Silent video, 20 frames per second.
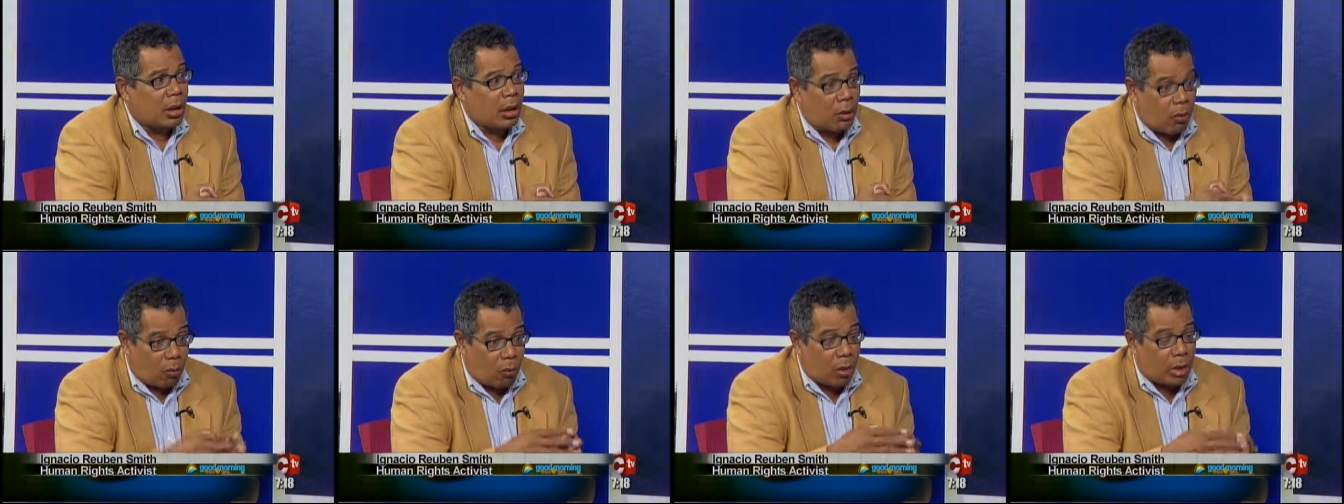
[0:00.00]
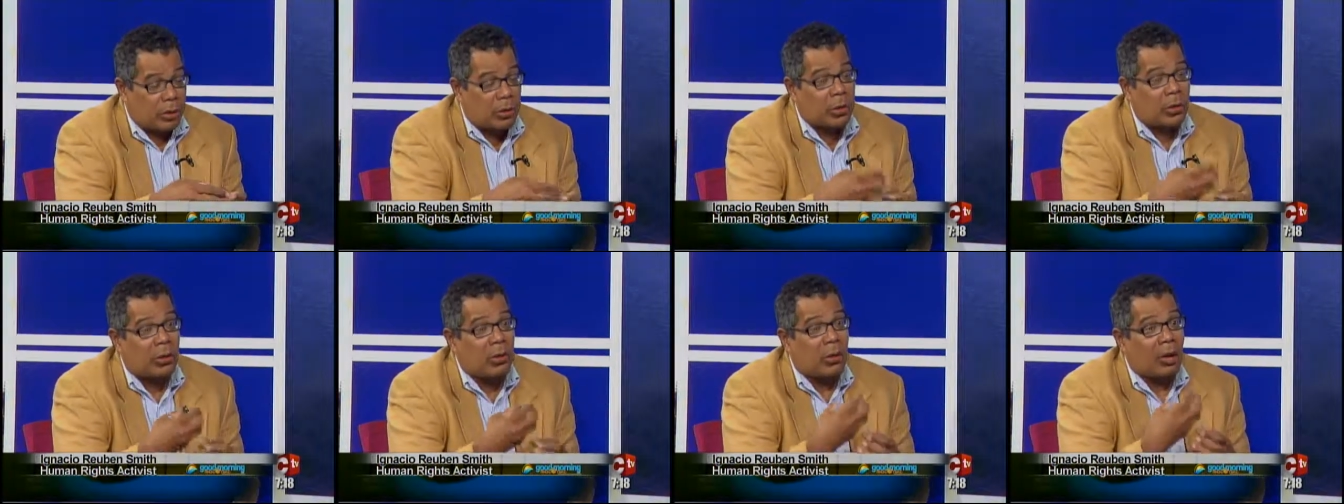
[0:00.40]
What
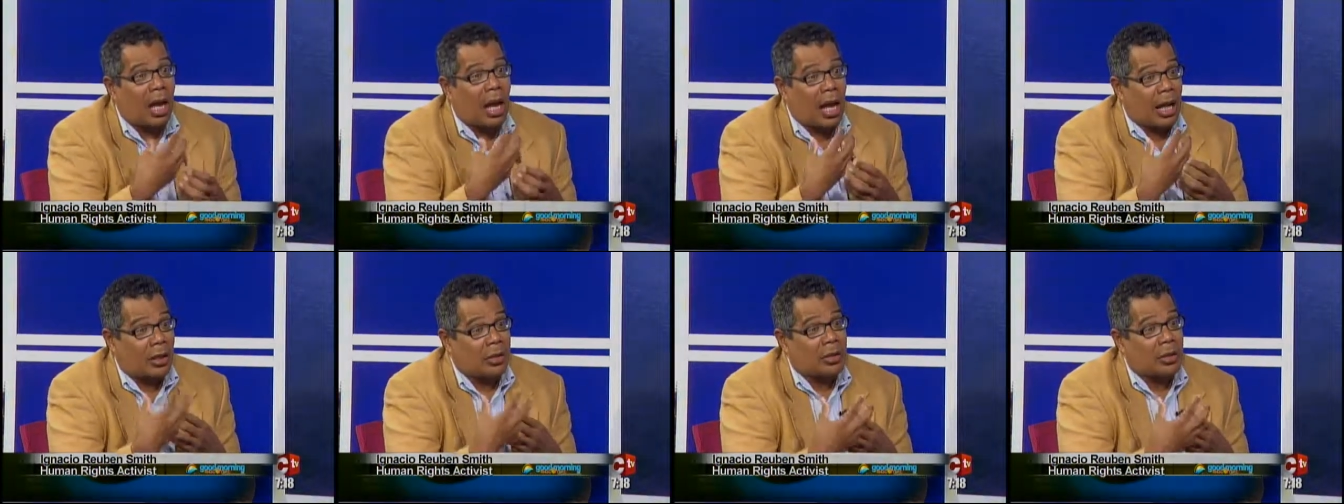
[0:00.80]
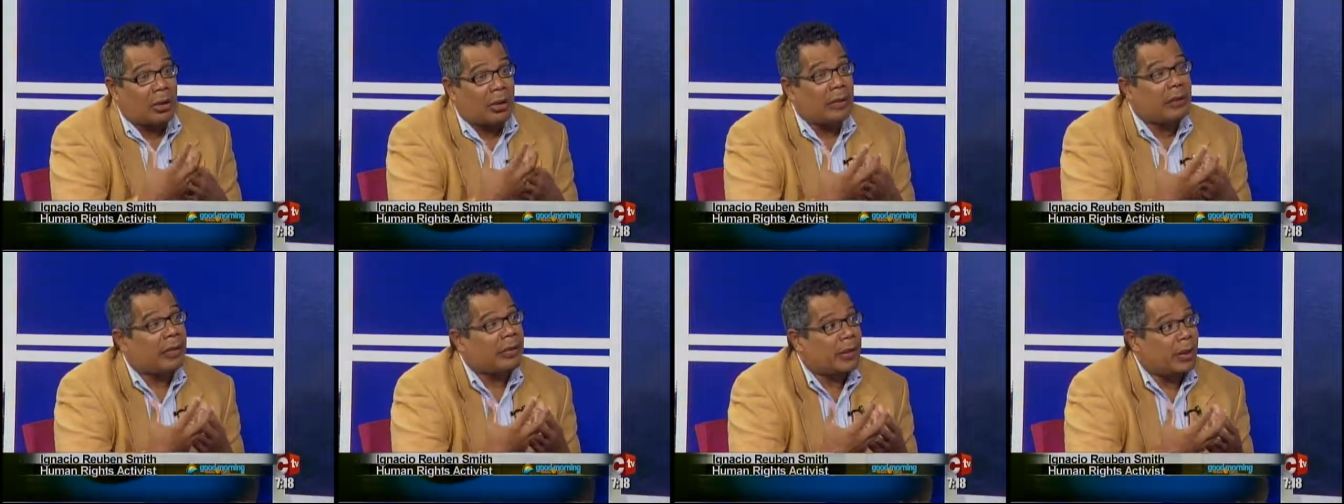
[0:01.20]
you are actually
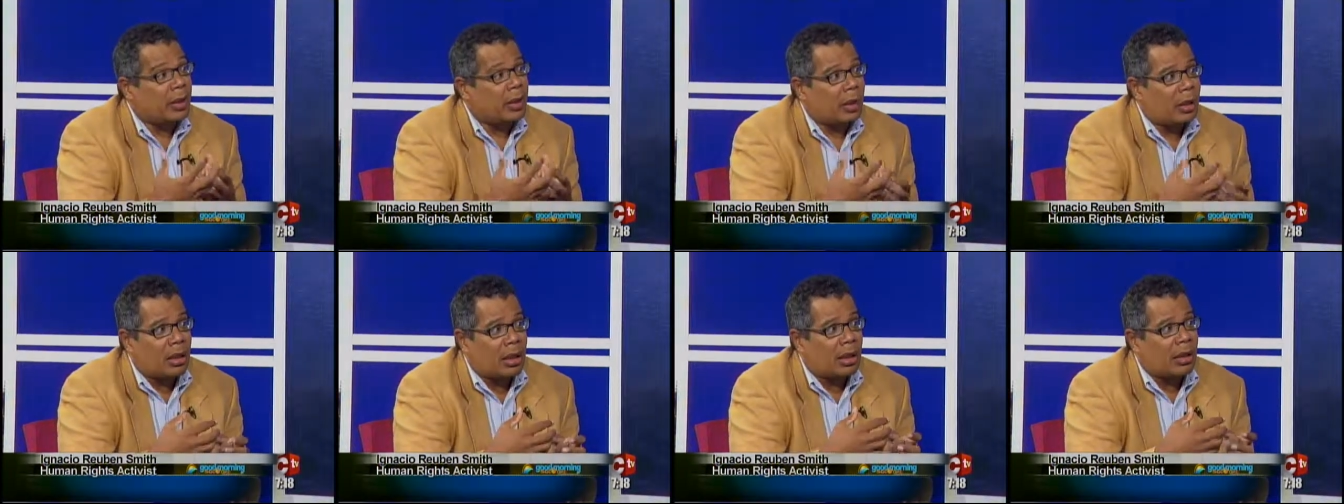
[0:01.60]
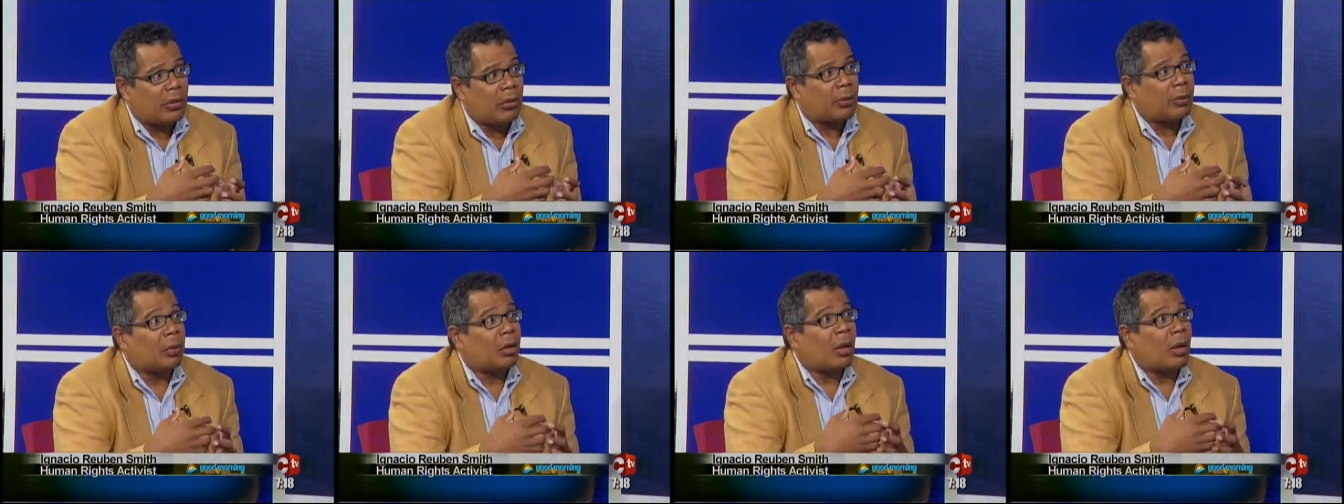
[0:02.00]
seeing is
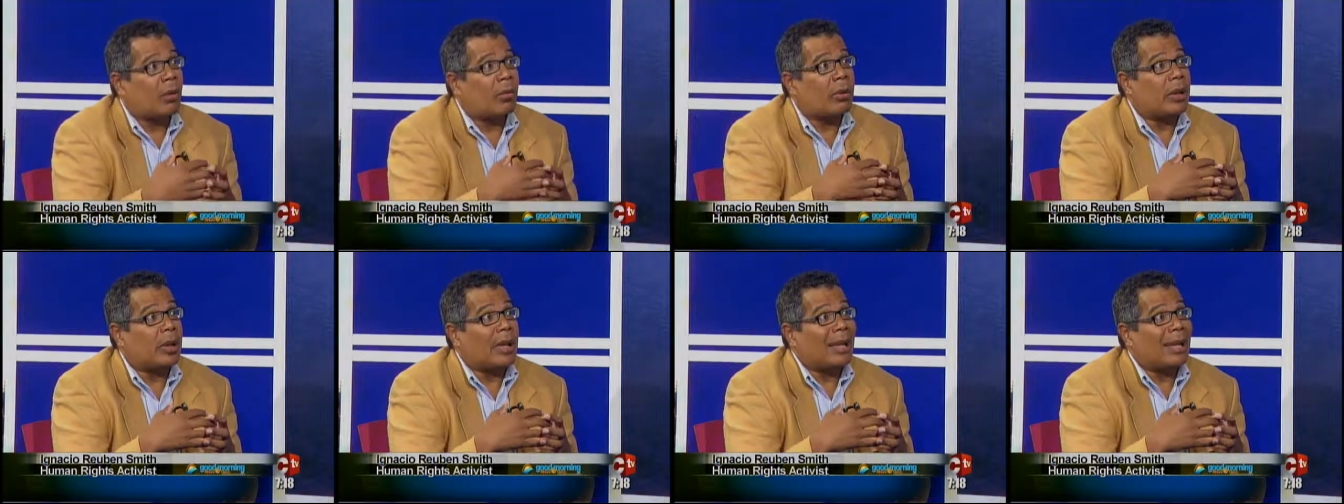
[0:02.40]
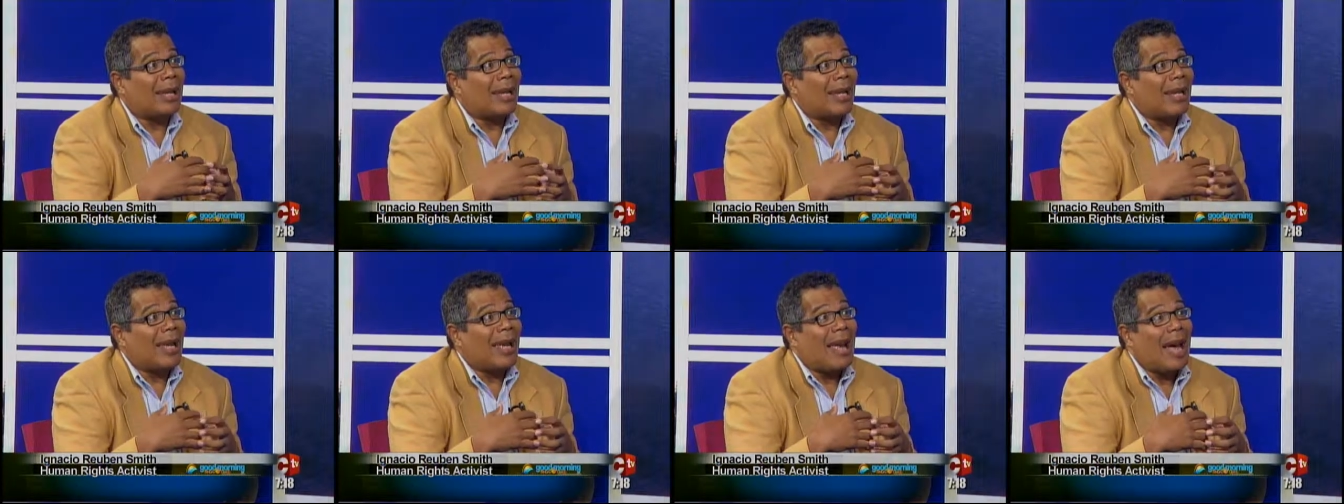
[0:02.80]
probably
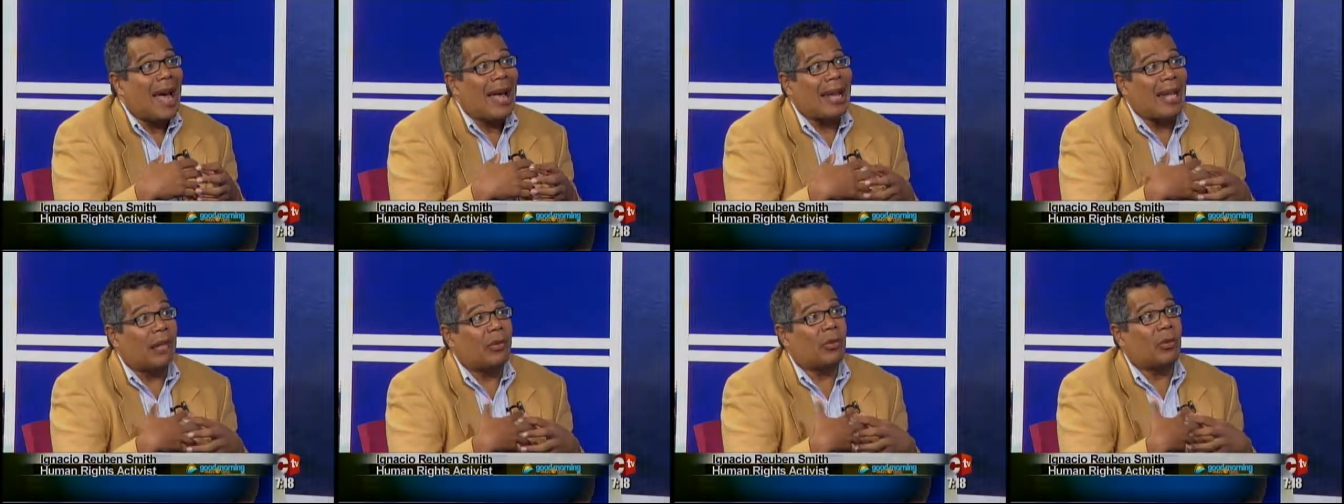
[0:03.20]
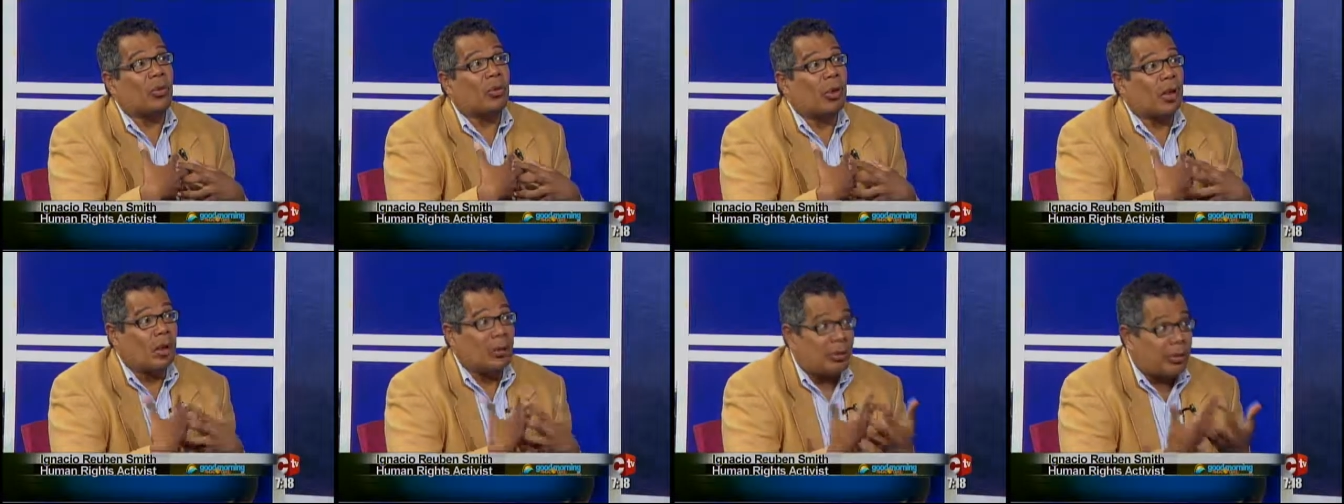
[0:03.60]
an
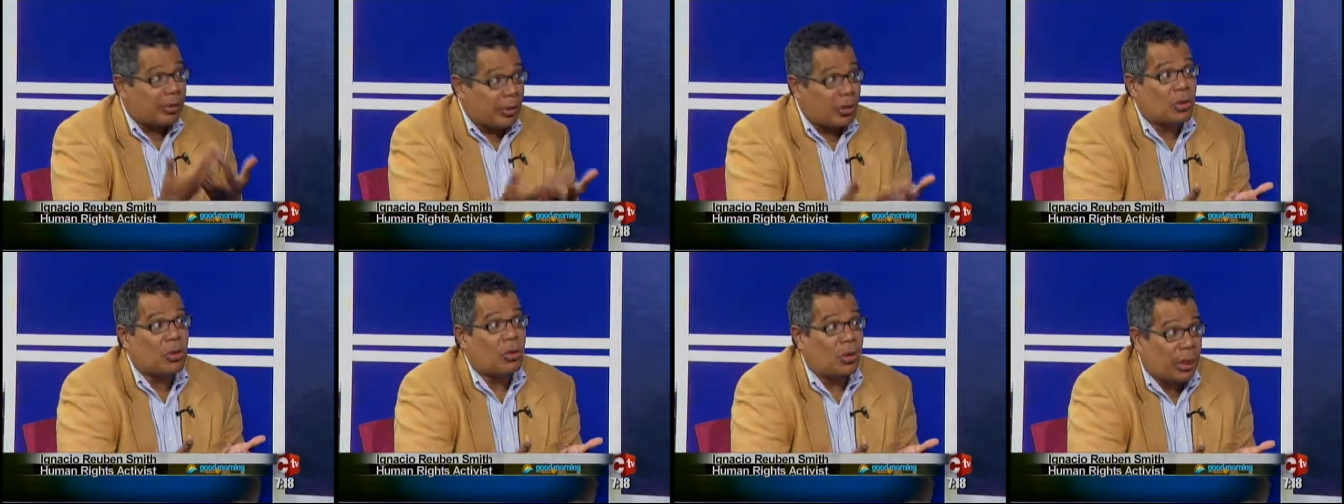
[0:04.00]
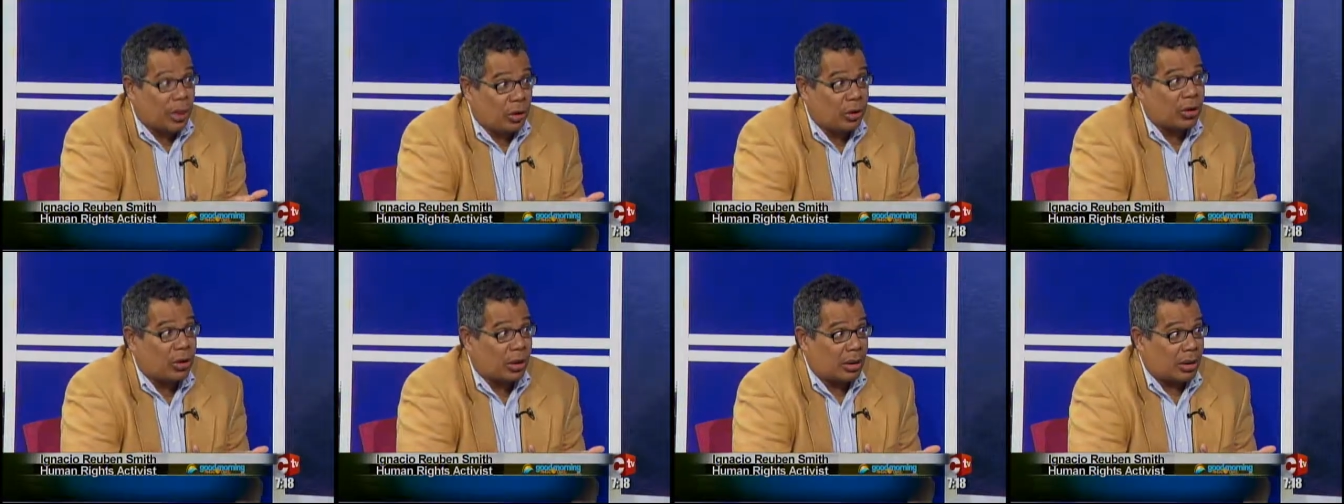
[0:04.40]
extreme
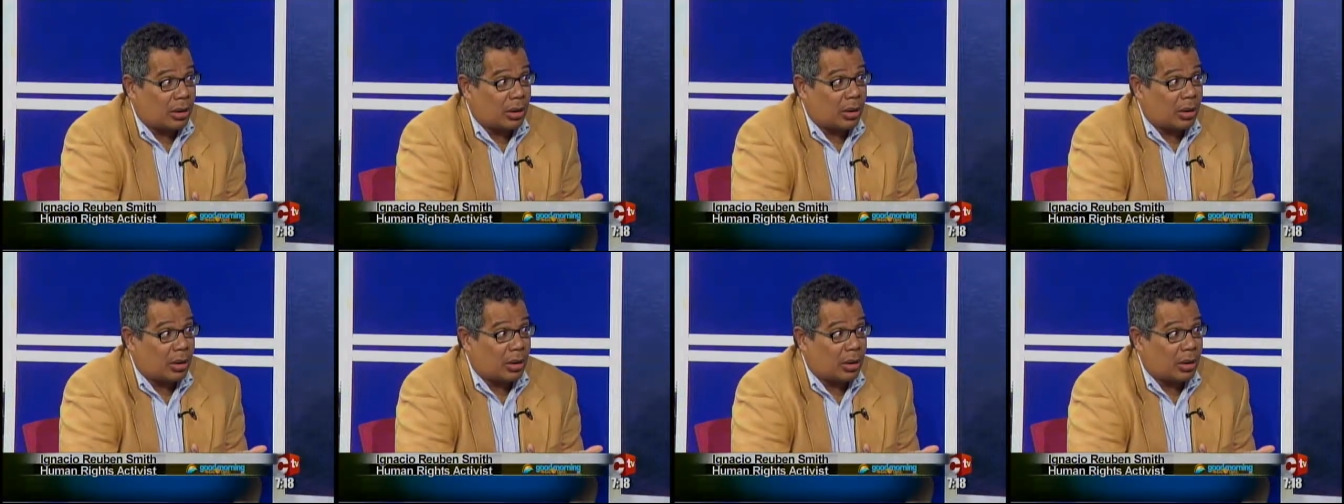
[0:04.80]
situation.